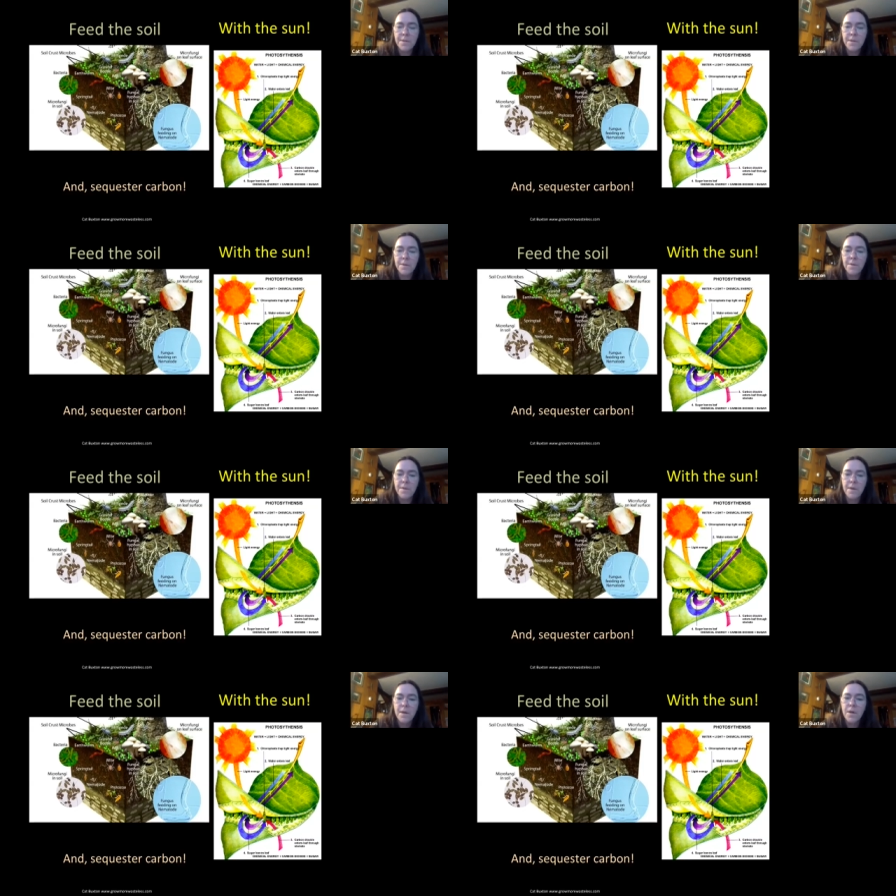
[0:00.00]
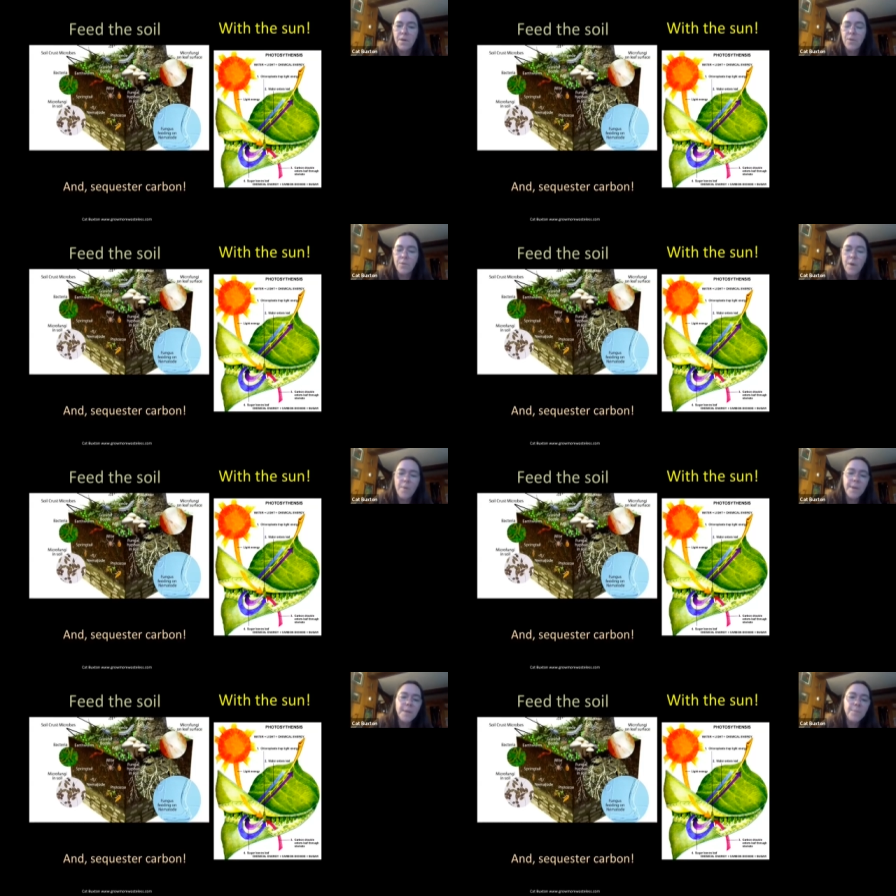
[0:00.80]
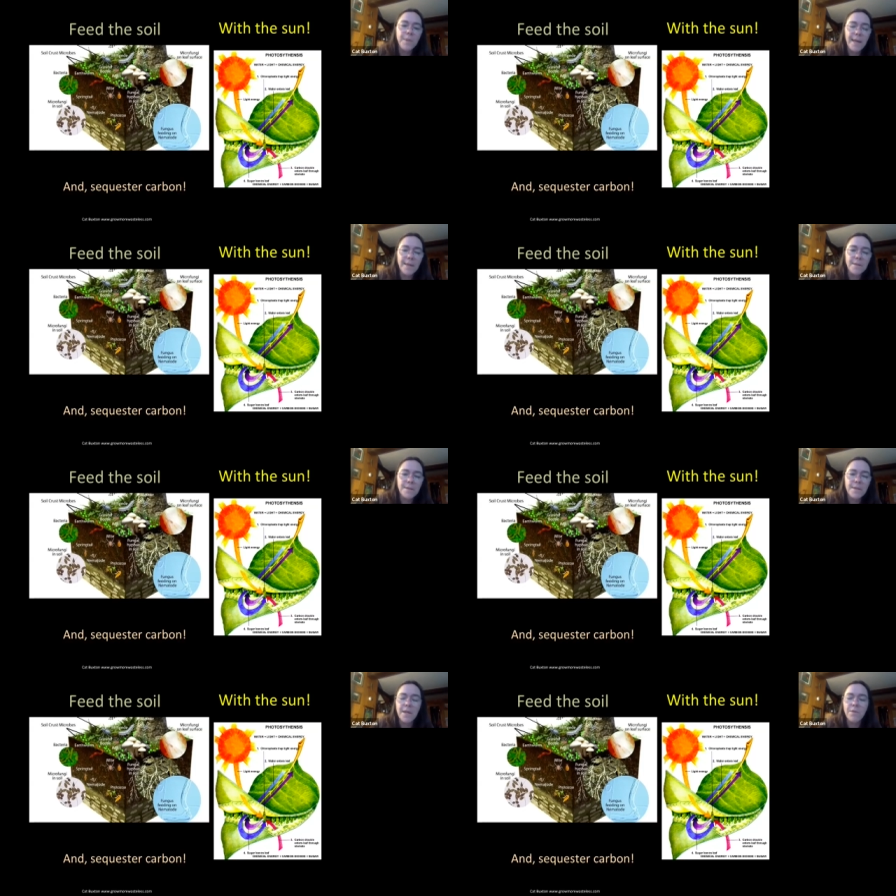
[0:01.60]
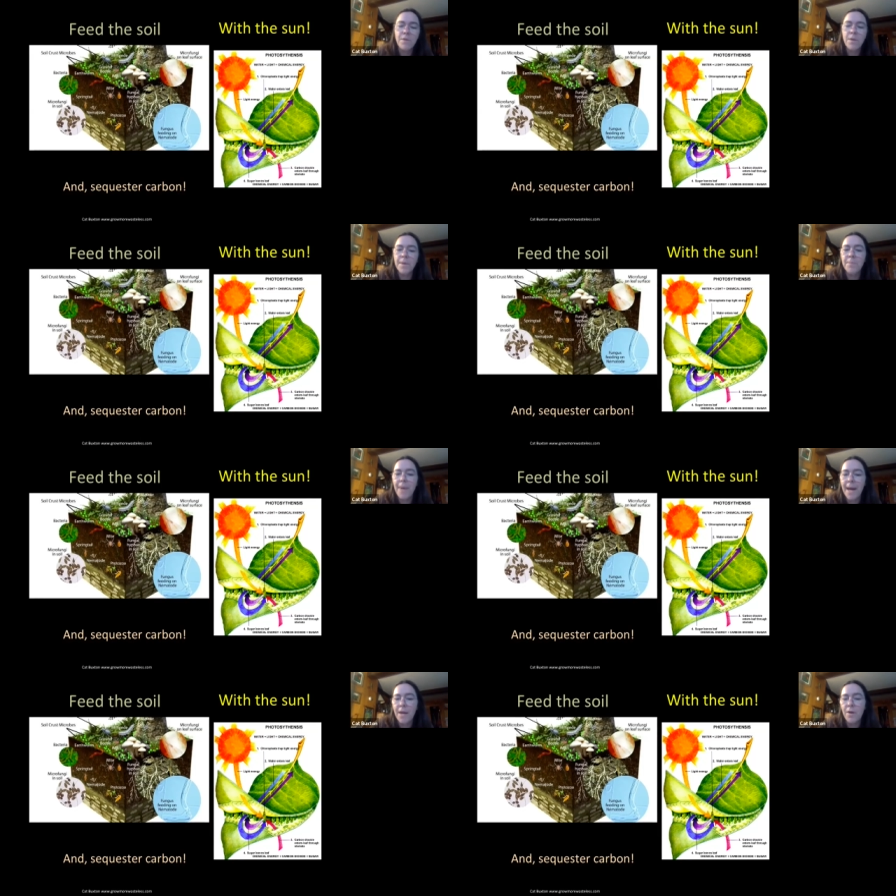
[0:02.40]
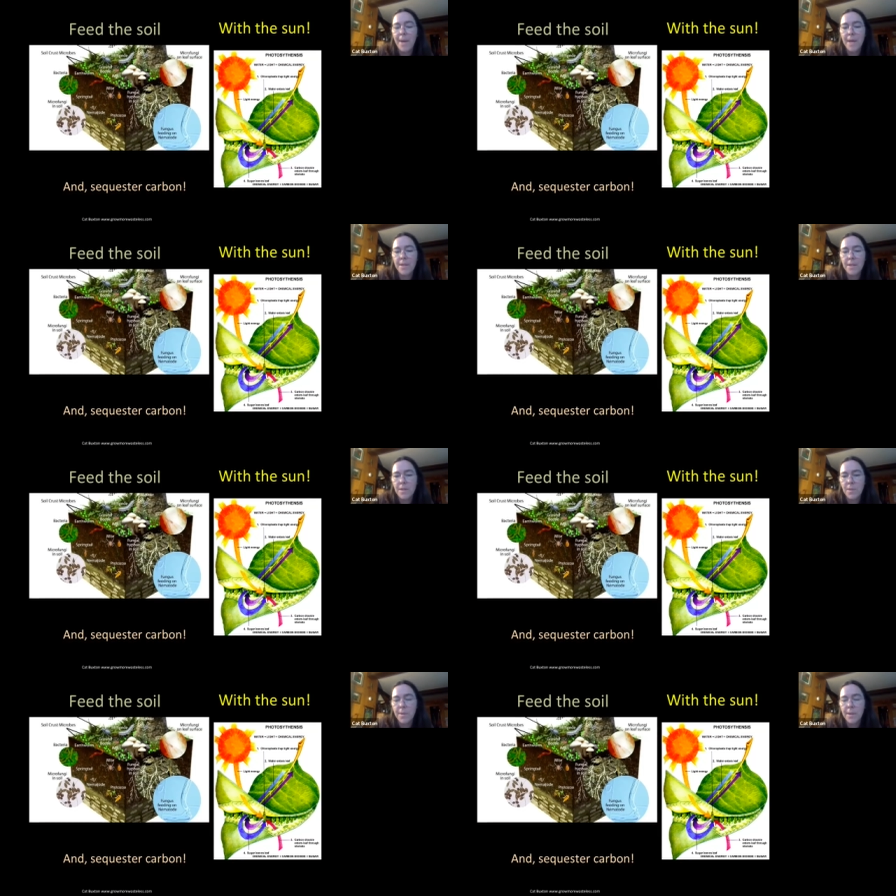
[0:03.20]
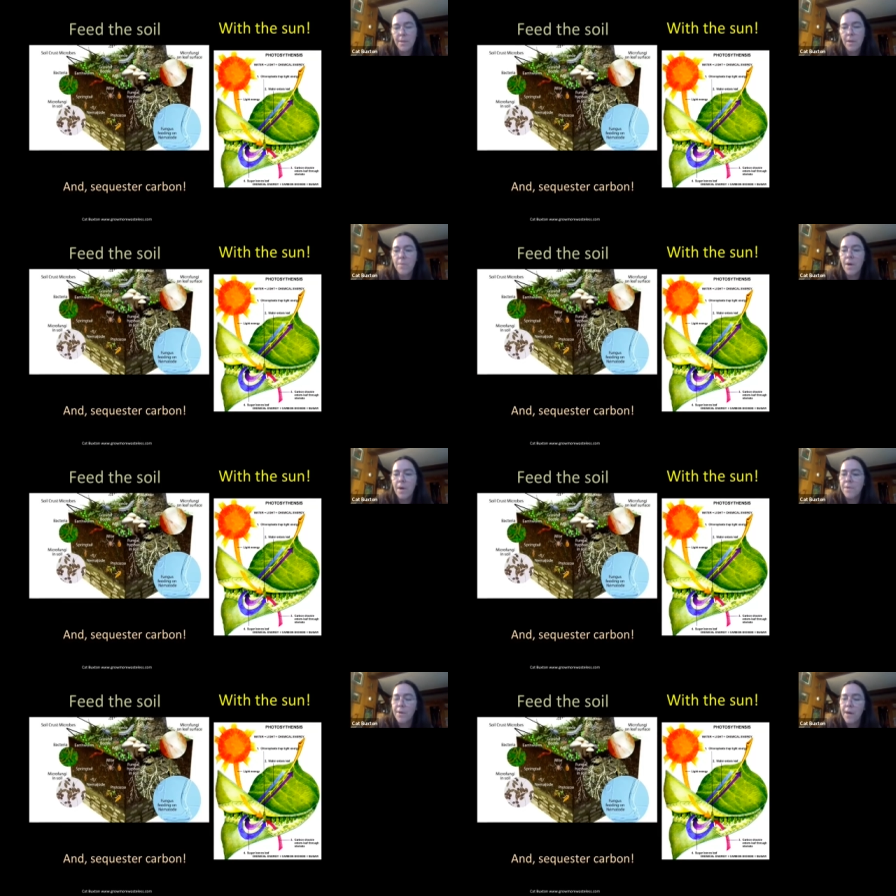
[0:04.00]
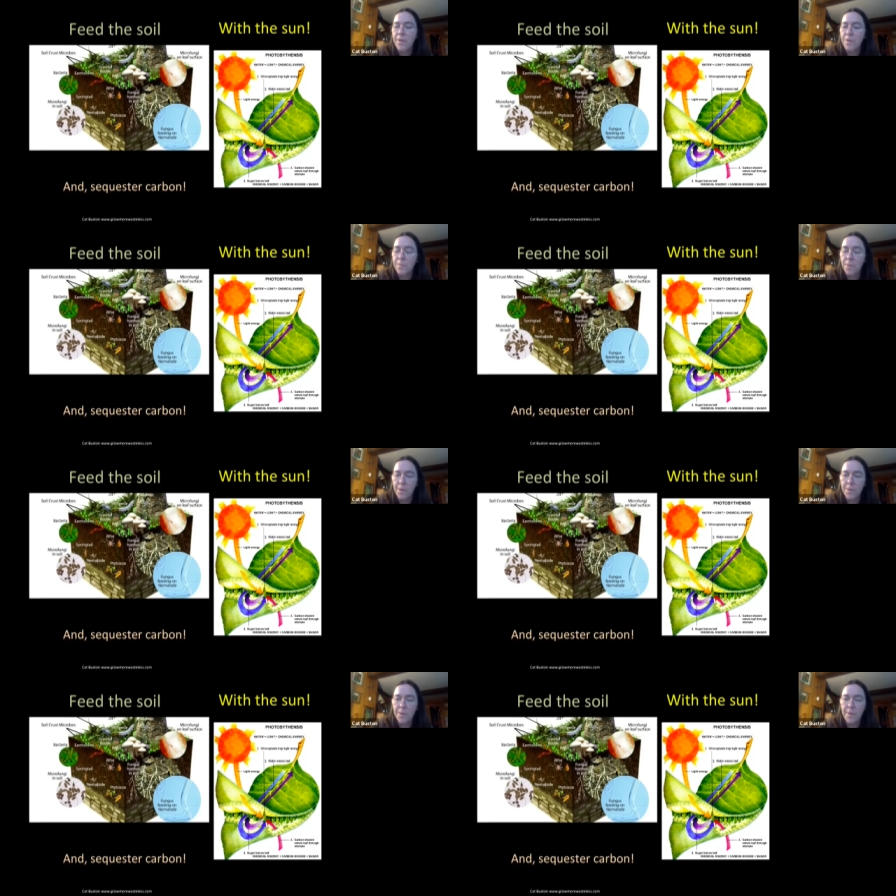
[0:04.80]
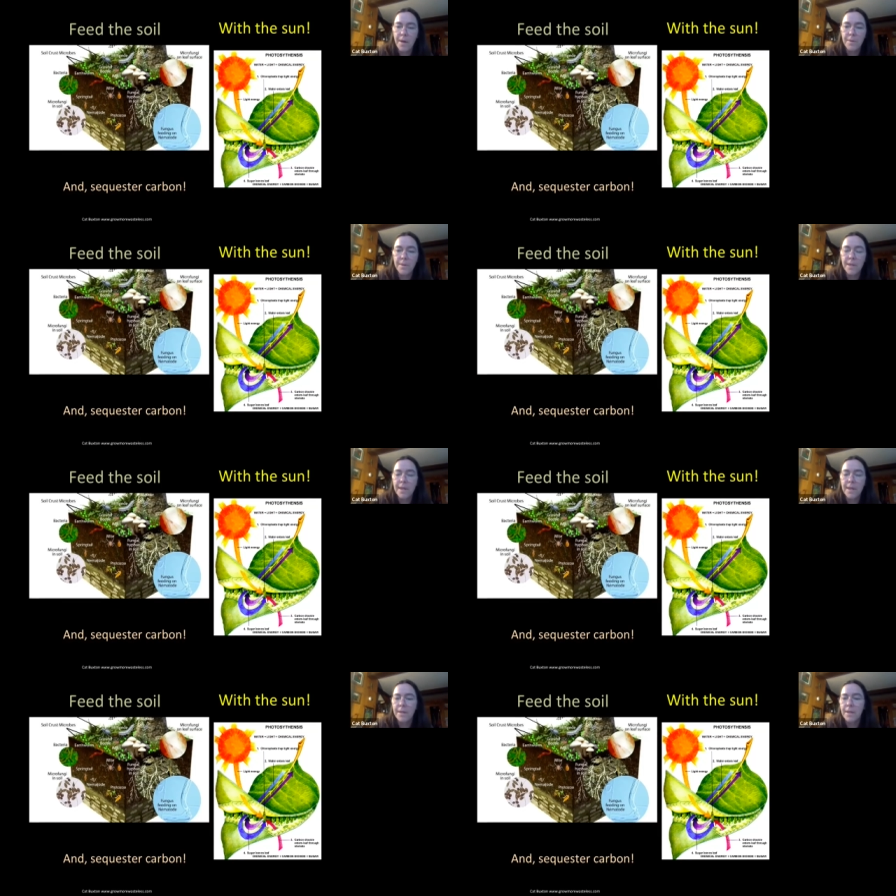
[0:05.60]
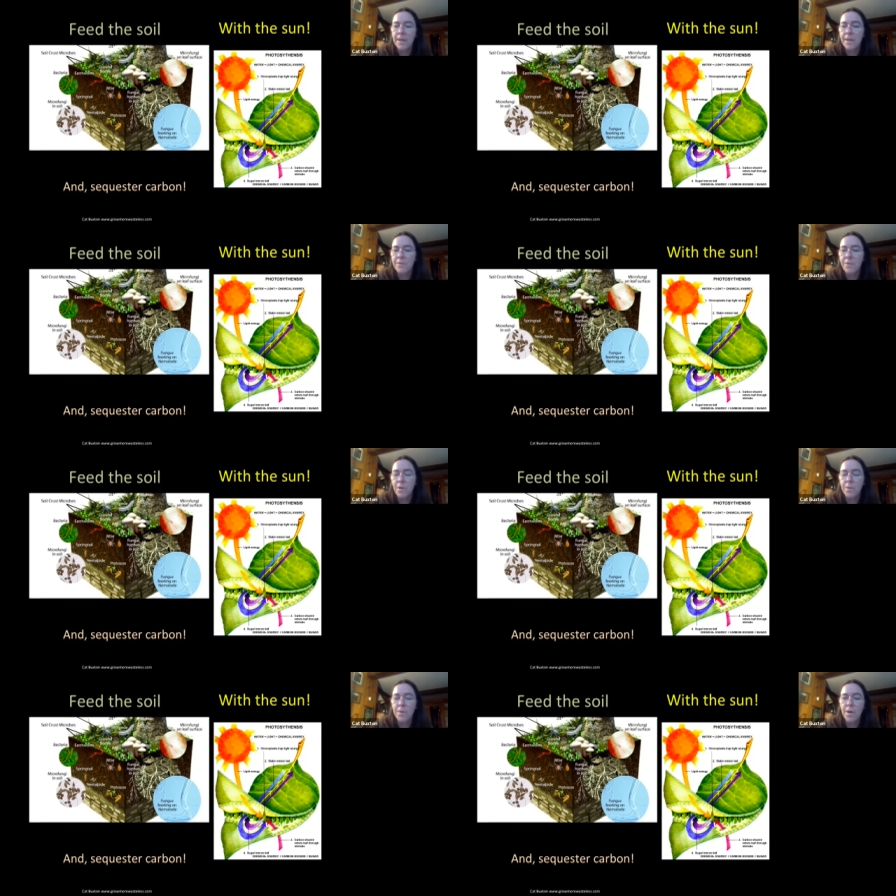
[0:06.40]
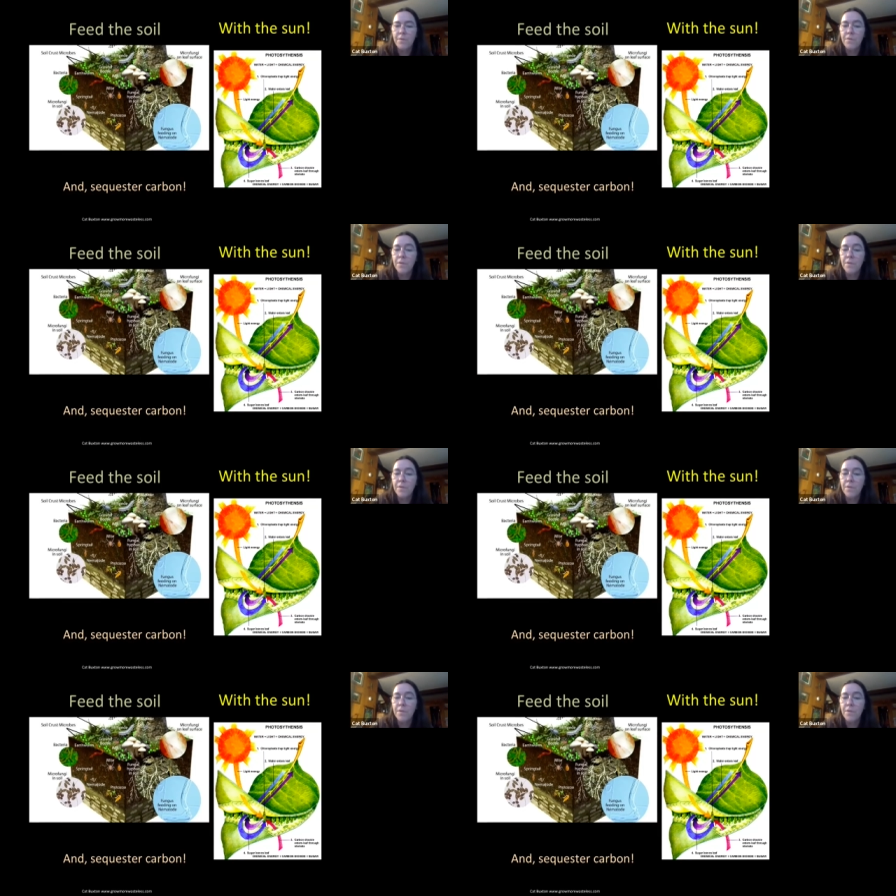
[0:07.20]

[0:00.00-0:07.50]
So growing plants and growing biomass in soil above the ground and below the ground in the form of